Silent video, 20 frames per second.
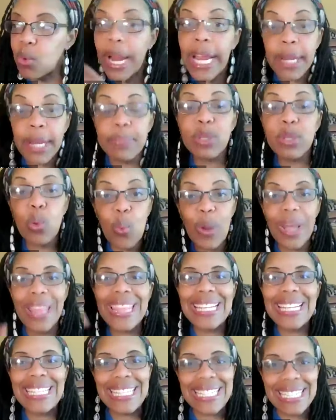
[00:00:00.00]
grapes
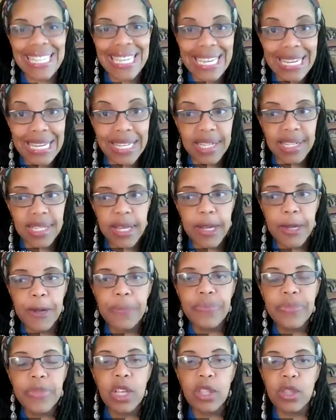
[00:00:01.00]
with seeds.
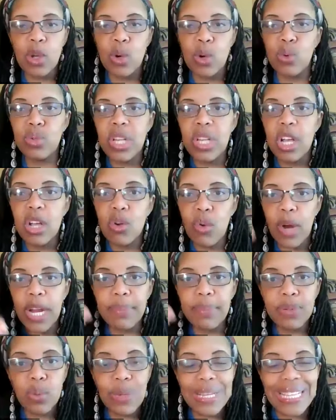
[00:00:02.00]
Those
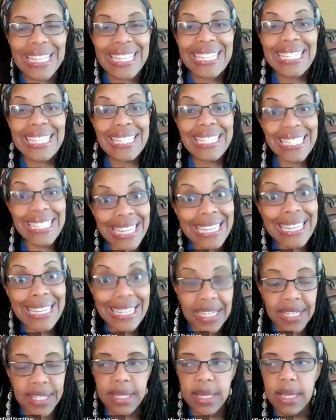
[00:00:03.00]
grapes with
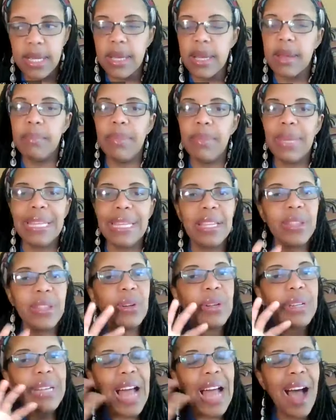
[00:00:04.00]
seeds mean that
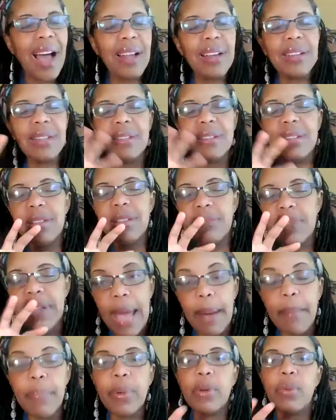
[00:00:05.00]
they're not
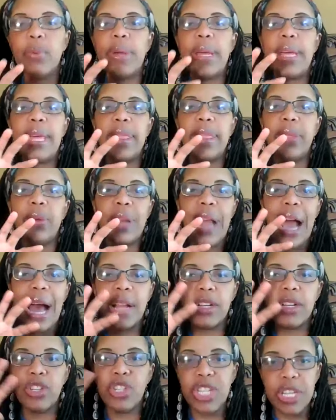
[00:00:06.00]
tampered with, they're
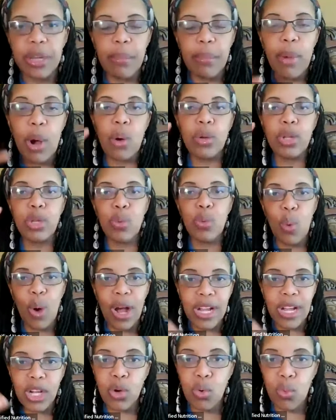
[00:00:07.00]
not GMO. You
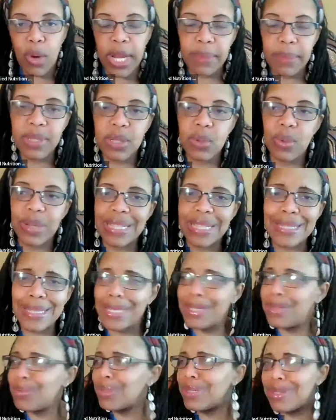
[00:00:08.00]
want grapes with
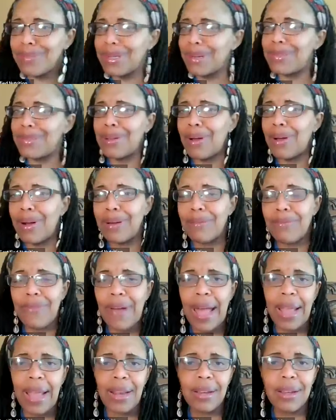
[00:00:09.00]
seeds, which sometimes it's hard to
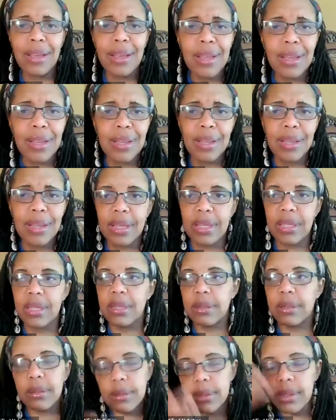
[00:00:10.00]
find
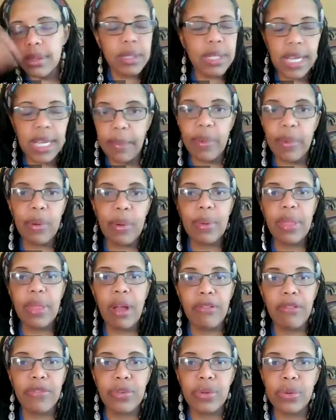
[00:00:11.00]
because they're tampering with
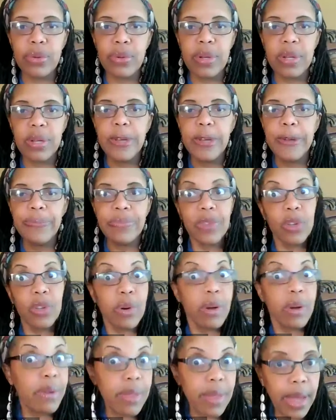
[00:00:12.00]
our food,
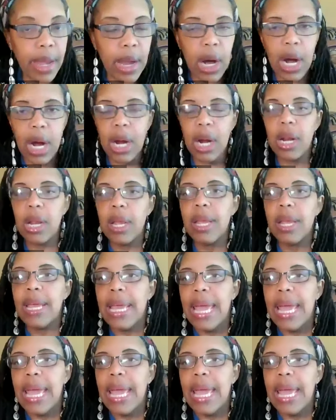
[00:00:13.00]
whoever they are.